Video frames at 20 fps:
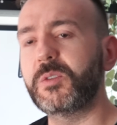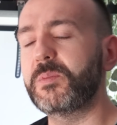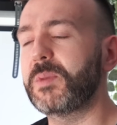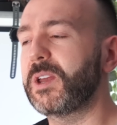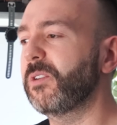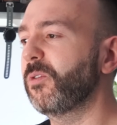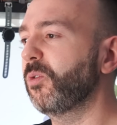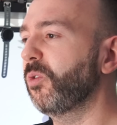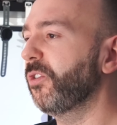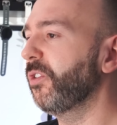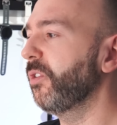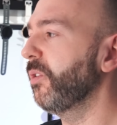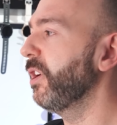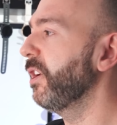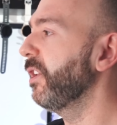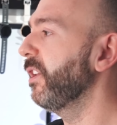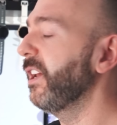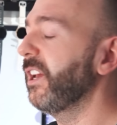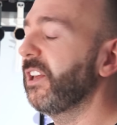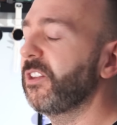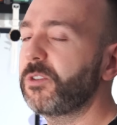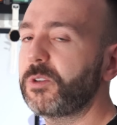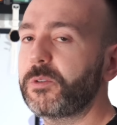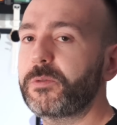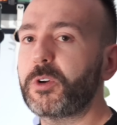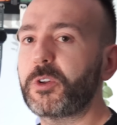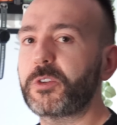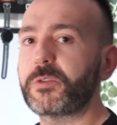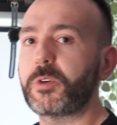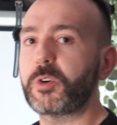You may have also heard it as the
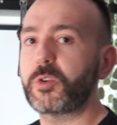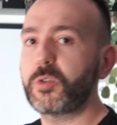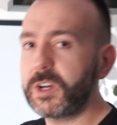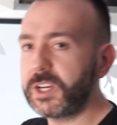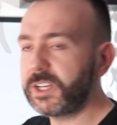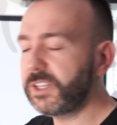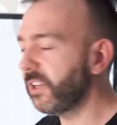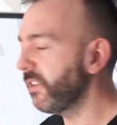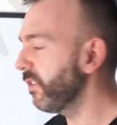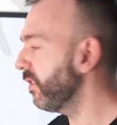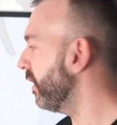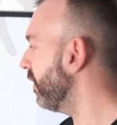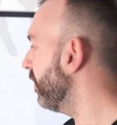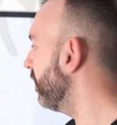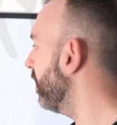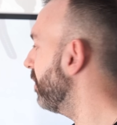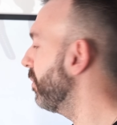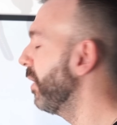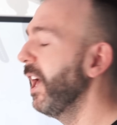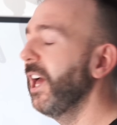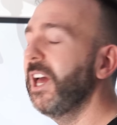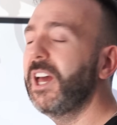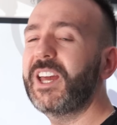phosphocreatine system.